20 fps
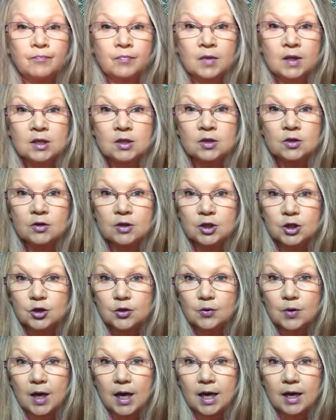So I do
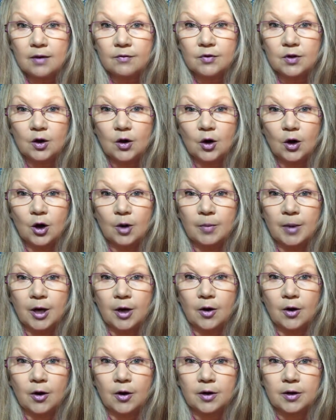have the hermit
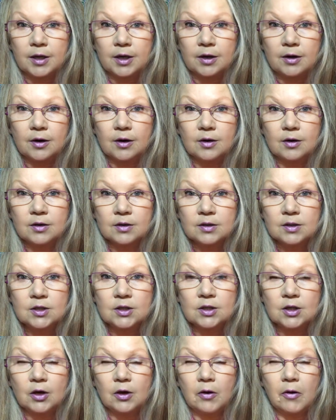card here.
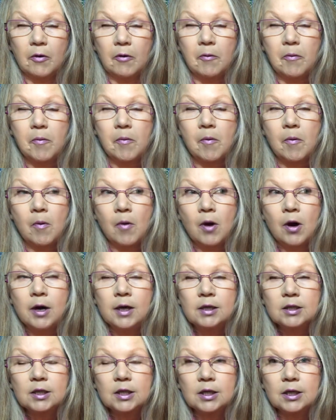So
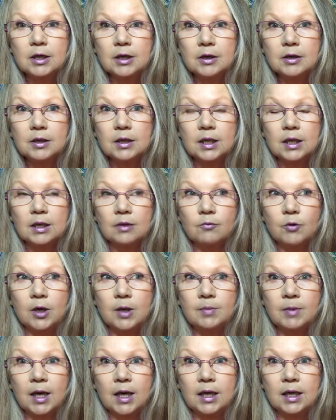there, what
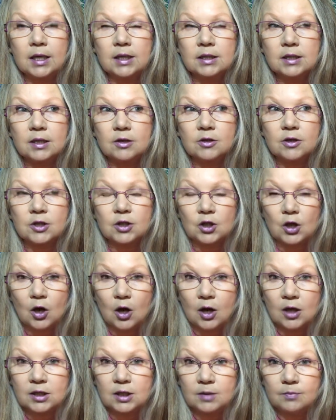I'm getting is there is a
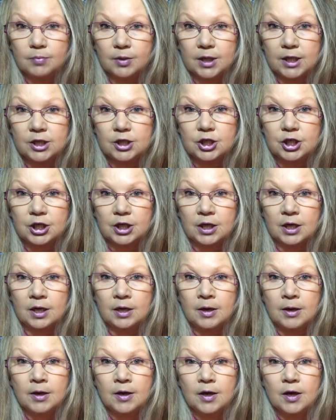contemplation
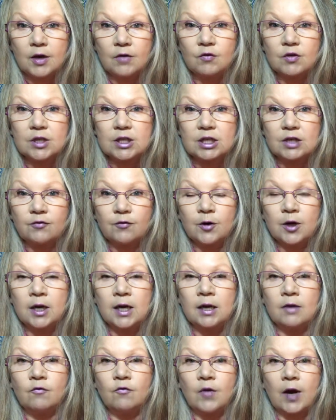of a different
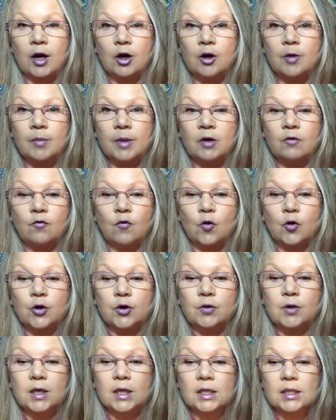environment for
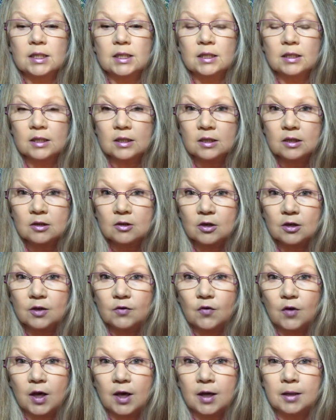you guys. And this could
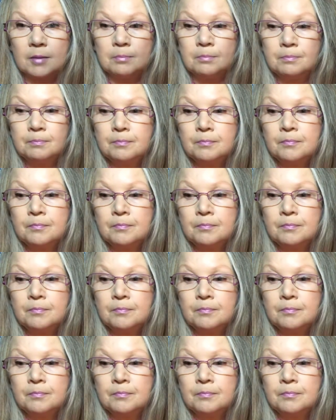have come